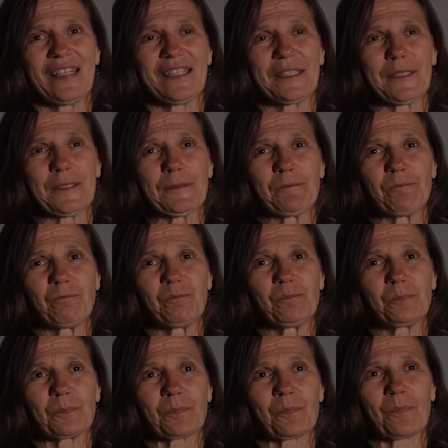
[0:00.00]

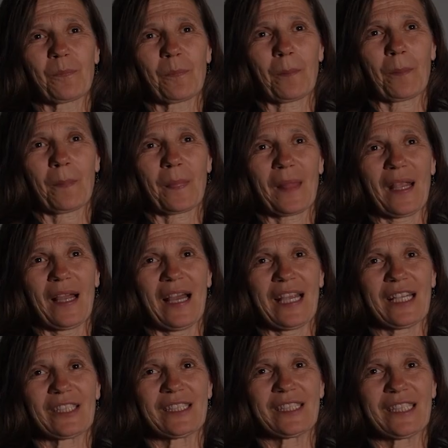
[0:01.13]
I
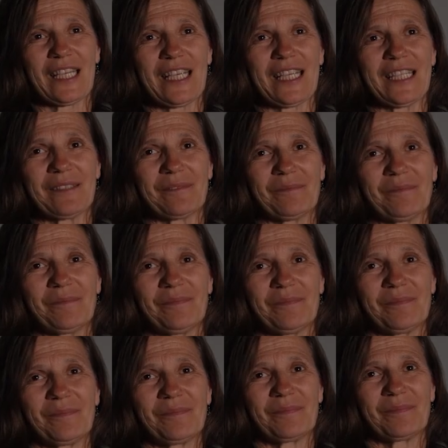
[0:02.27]
could say
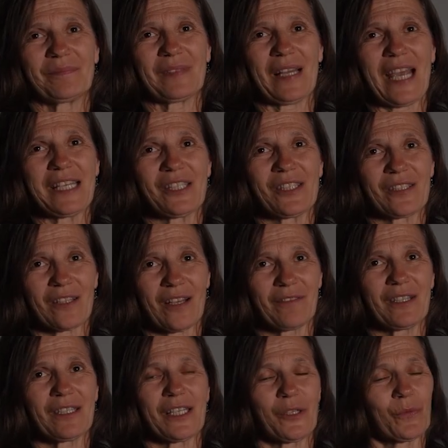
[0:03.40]
I
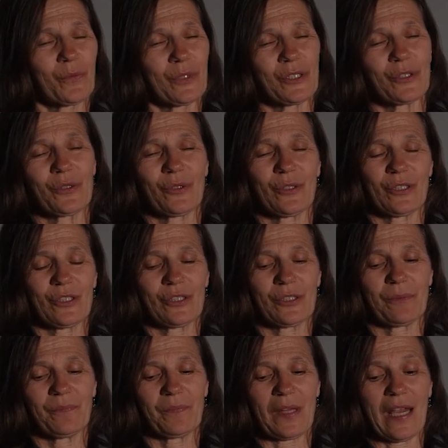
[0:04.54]
discovered that
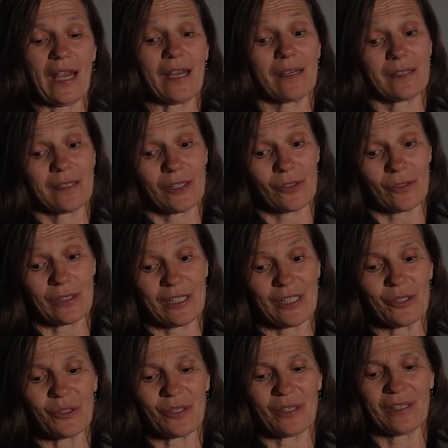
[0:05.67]
research and a
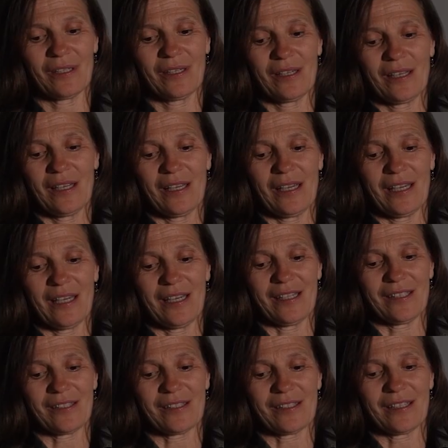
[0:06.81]
dissertation
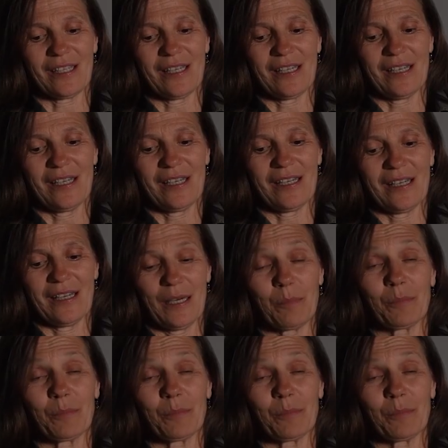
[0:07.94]
is a